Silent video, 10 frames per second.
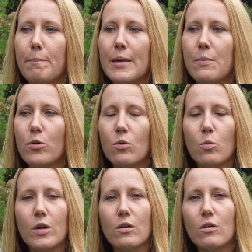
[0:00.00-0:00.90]
People
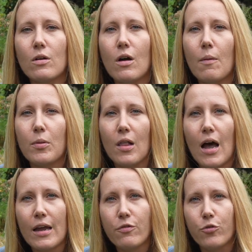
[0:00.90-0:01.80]
will
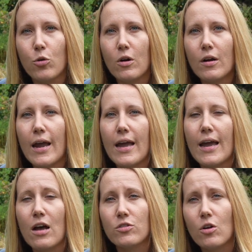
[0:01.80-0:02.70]
apply for a
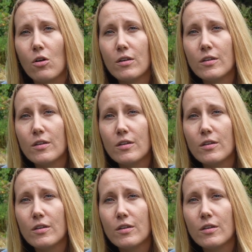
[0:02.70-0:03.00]
house call